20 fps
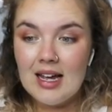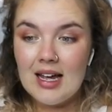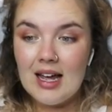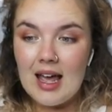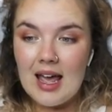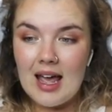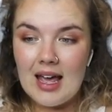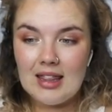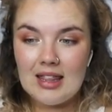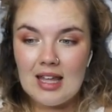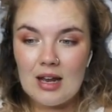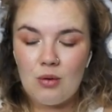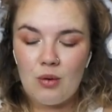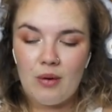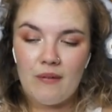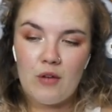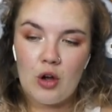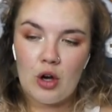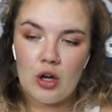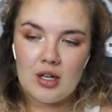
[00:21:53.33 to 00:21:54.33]
and then we've
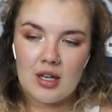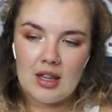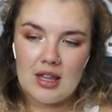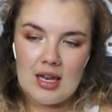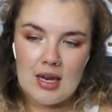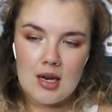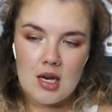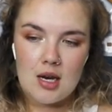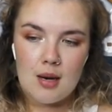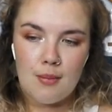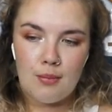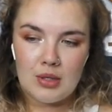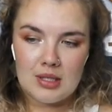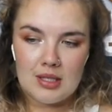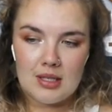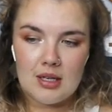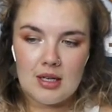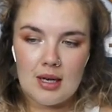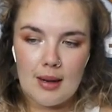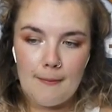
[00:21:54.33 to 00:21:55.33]
got the
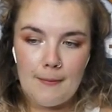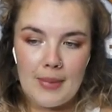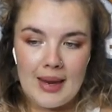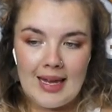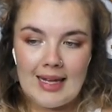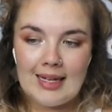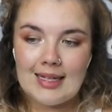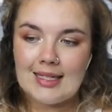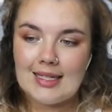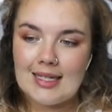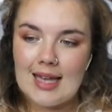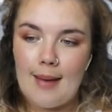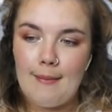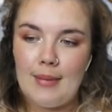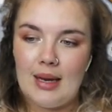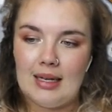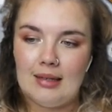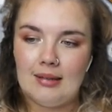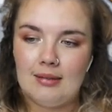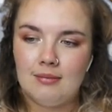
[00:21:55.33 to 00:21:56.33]
Brazilian pink
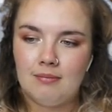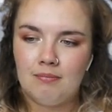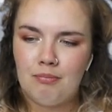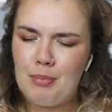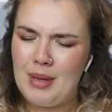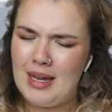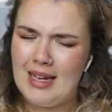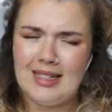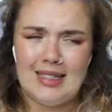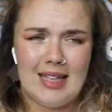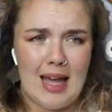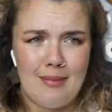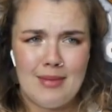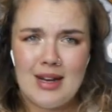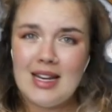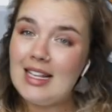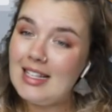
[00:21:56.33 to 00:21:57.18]
salmon and